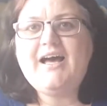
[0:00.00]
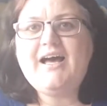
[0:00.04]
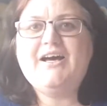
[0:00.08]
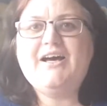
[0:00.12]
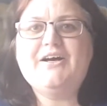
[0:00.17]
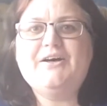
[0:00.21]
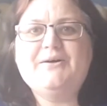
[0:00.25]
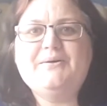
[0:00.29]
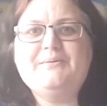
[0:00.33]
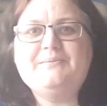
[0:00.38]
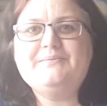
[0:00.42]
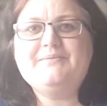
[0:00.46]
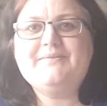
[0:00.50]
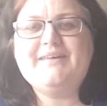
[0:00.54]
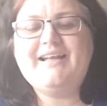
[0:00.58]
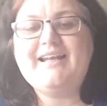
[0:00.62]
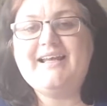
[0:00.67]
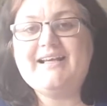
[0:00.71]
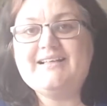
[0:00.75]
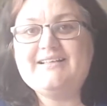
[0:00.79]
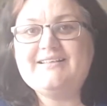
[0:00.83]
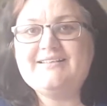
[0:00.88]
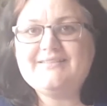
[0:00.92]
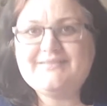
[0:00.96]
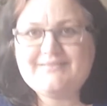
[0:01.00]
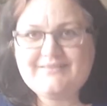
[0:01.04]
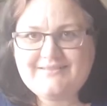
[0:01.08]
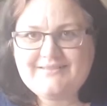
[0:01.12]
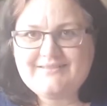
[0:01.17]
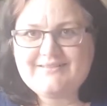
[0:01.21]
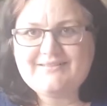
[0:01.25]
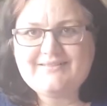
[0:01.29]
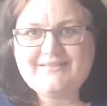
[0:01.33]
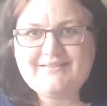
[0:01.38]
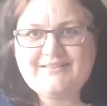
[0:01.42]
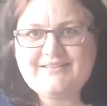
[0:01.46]

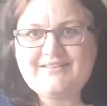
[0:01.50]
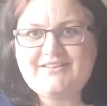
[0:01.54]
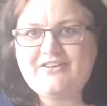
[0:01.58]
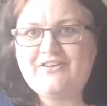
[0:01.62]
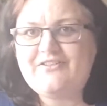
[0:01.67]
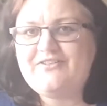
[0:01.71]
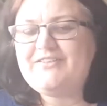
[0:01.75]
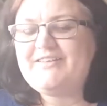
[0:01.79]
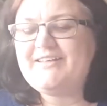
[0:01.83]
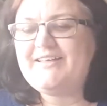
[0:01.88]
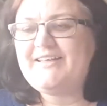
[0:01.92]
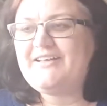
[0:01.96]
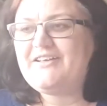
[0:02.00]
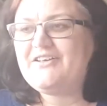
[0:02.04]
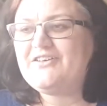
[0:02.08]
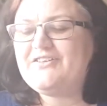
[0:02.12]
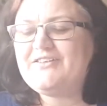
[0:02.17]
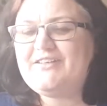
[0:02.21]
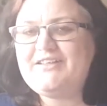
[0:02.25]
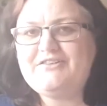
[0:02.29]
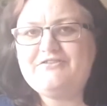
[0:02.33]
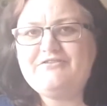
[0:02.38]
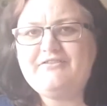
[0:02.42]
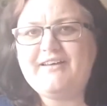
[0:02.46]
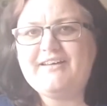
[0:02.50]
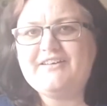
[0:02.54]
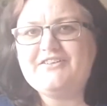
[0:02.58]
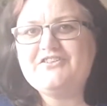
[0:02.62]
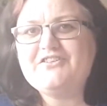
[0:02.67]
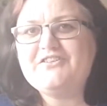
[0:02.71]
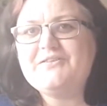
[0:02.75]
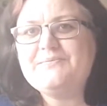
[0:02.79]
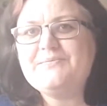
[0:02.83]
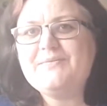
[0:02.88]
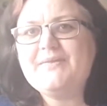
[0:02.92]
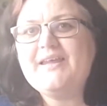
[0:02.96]
obviously because he's
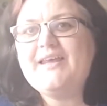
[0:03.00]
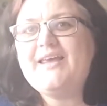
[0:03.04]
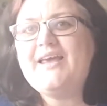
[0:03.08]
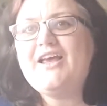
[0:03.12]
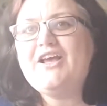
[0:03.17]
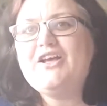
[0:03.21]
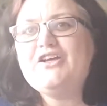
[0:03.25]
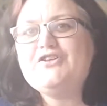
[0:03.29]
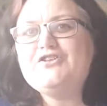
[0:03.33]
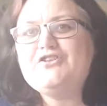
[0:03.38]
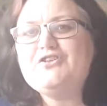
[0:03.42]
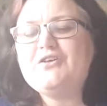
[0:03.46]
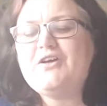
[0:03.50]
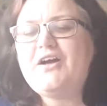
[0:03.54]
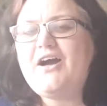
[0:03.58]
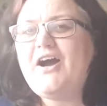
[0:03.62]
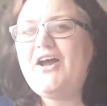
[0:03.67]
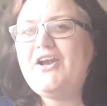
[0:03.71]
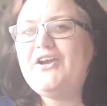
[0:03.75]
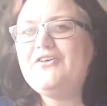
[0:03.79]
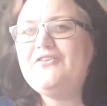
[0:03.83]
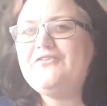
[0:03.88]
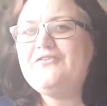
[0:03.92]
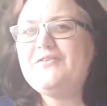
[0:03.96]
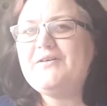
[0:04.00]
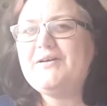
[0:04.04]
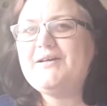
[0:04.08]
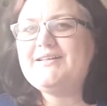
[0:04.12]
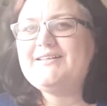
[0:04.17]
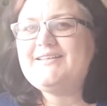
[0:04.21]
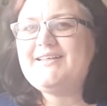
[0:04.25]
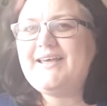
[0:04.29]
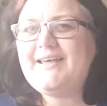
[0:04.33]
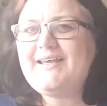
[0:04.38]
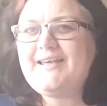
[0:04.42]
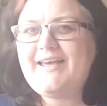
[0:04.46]
French, to kind of
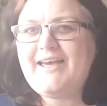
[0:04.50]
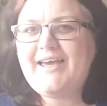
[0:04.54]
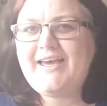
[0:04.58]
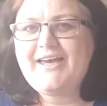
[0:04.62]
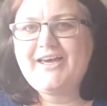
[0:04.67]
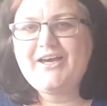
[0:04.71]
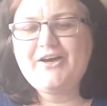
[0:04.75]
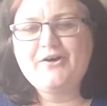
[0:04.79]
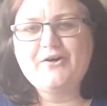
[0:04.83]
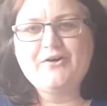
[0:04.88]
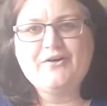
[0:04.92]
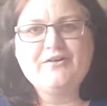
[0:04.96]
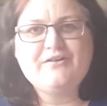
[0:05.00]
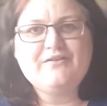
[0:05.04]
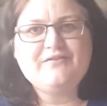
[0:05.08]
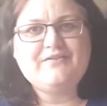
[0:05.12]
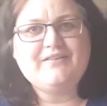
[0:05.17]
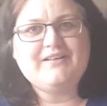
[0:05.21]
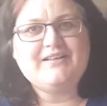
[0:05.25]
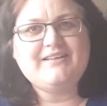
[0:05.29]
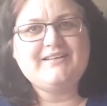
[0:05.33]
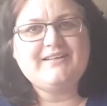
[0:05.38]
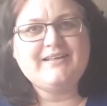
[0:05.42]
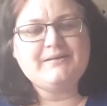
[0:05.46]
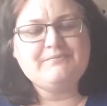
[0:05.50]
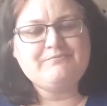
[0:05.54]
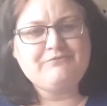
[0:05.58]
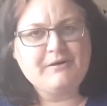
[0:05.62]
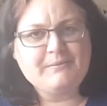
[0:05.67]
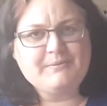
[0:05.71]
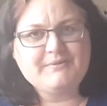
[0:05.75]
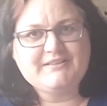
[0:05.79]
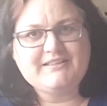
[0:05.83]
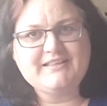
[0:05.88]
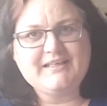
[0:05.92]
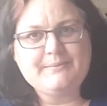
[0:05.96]
take care of the
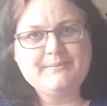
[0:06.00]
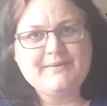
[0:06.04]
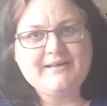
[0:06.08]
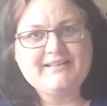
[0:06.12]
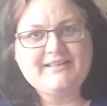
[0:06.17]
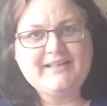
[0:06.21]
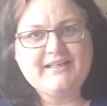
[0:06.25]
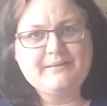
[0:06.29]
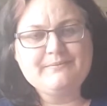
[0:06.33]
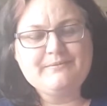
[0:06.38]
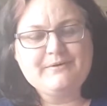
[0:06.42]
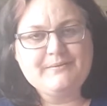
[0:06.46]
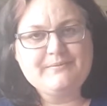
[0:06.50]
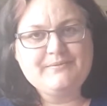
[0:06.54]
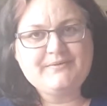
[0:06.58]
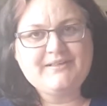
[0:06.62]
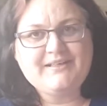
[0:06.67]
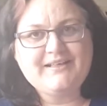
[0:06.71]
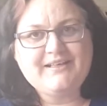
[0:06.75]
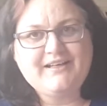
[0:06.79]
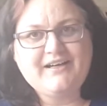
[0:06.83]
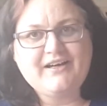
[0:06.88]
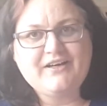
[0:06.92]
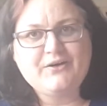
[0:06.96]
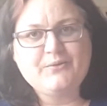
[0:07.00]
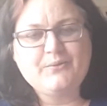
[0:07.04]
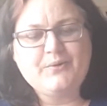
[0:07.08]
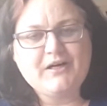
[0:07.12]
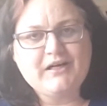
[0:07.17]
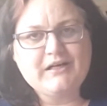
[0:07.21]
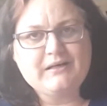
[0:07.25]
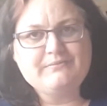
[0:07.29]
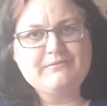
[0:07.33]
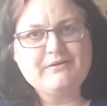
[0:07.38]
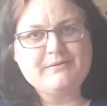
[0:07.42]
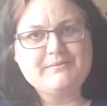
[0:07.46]
property, maintain the property, kind of
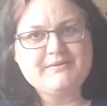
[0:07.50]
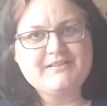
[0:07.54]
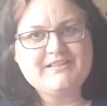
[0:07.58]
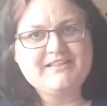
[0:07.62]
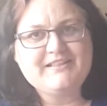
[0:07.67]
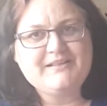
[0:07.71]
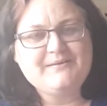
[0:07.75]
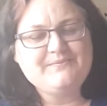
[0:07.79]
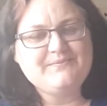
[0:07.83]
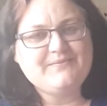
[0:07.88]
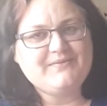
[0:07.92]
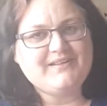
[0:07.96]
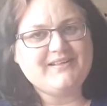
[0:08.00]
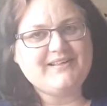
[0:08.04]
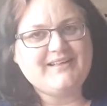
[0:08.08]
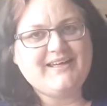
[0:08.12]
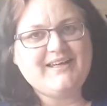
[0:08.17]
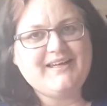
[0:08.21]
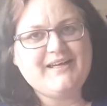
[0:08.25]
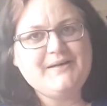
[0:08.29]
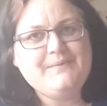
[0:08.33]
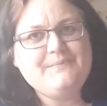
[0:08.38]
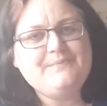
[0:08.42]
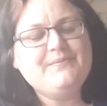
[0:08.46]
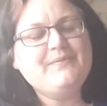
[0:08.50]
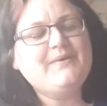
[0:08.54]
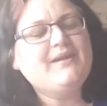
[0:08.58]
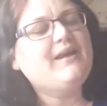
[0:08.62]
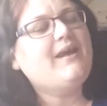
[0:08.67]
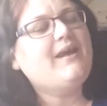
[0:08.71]
work on the property, okay.